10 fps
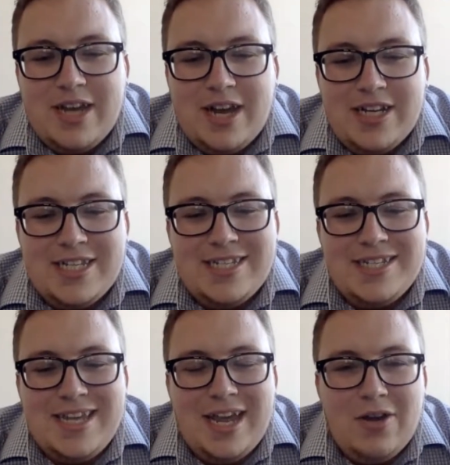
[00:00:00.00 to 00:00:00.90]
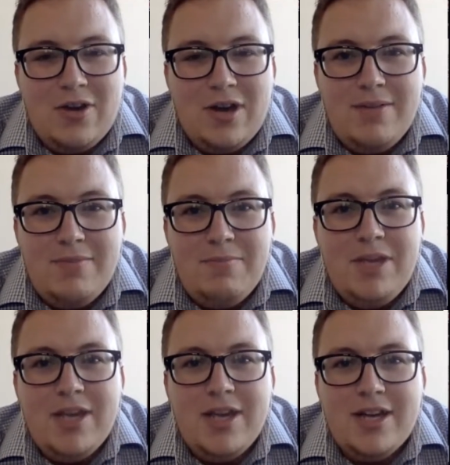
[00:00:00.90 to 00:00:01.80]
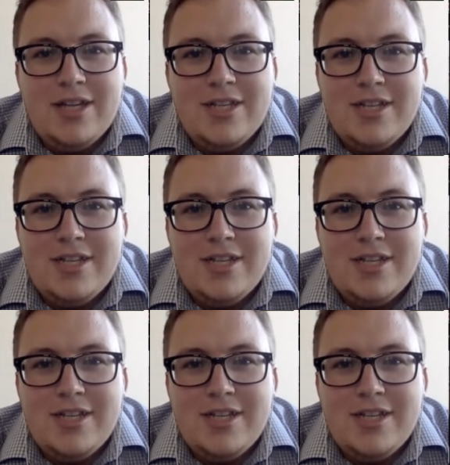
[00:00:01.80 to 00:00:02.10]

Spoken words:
kind of scary because